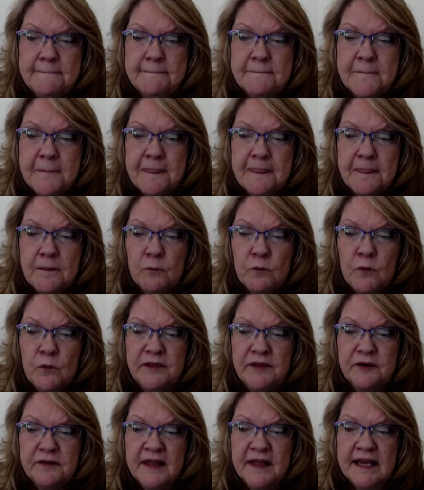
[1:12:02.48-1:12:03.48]
Whether
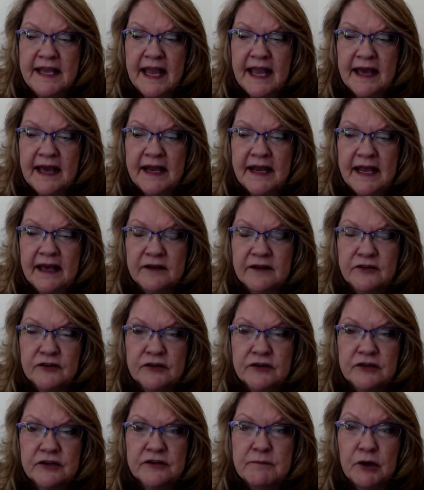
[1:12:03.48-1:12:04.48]
they can't
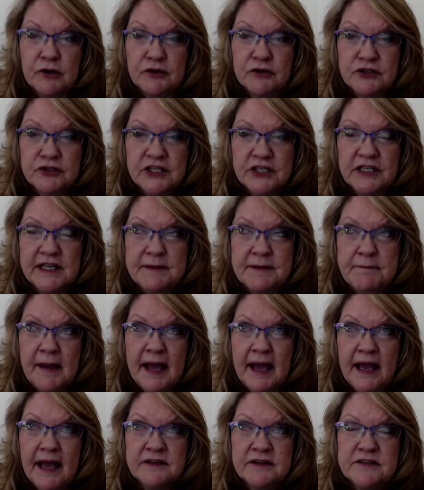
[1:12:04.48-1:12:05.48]
handle the emotional
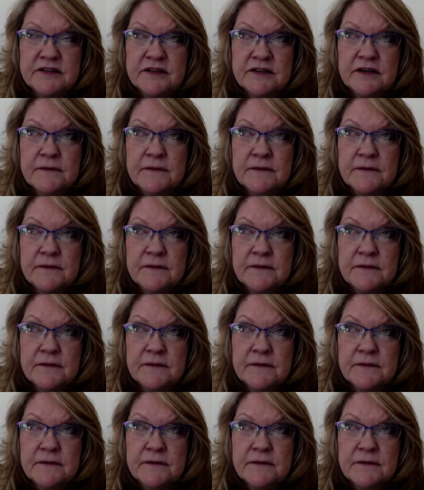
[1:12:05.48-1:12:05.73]
impact